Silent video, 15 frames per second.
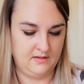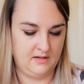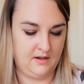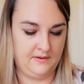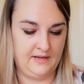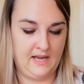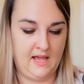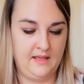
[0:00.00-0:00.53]
Oh,
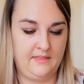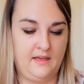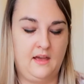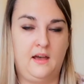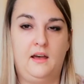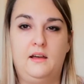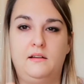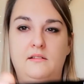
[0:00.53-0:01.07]
I like
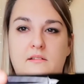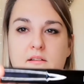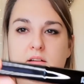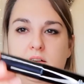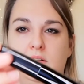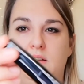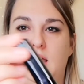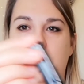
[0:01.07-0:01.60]
that.
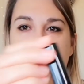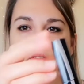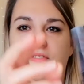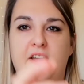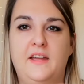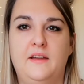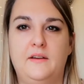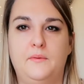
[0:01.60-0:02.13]
I like
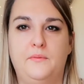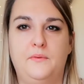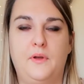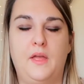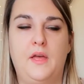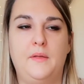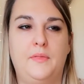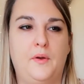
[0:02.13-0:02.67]

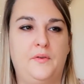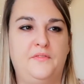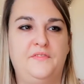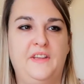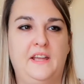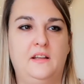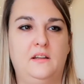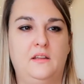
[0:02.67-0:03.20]
the
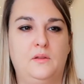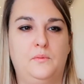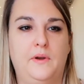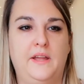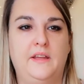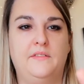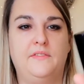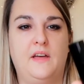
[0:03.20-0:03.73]
feel and the
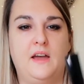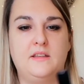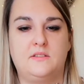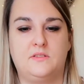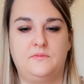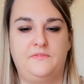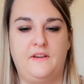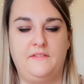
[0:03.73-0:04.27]
weight of that. It's
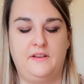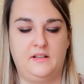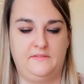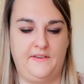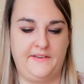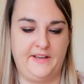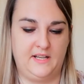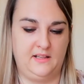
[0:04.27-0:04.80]
very,
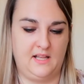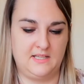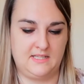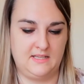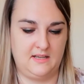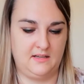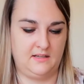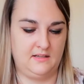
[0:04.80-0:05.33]
very
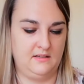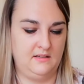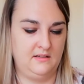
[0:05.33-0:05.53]
classic.